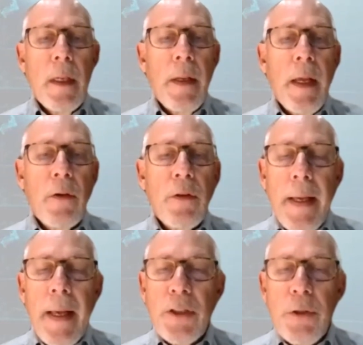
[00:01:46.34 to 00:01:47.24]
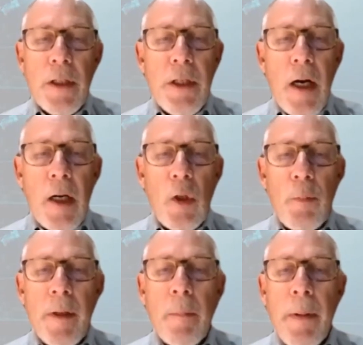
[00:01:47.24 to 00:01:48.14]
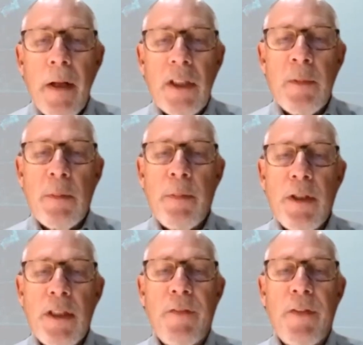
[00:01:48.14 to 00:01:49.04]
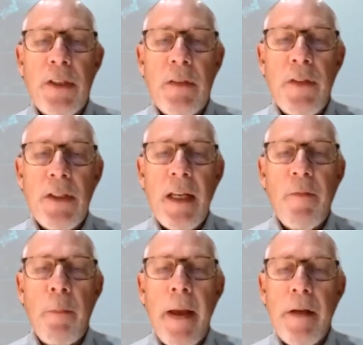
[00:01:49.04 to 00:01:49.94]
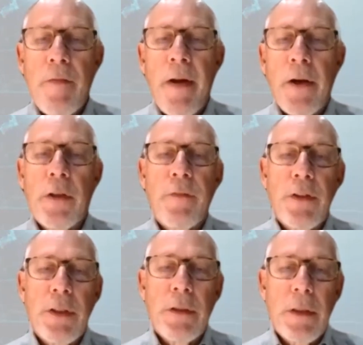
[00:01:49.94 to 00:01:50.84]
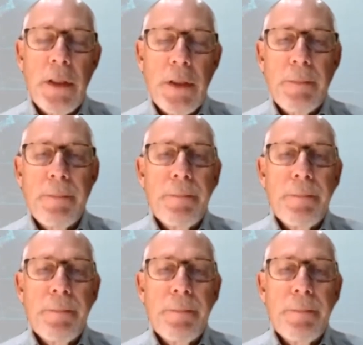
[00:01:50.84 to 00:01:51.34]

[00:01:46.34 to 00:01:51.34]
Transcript: Now, Dan is going to talk a little bit about some specifics of these eight manufacturing facilities.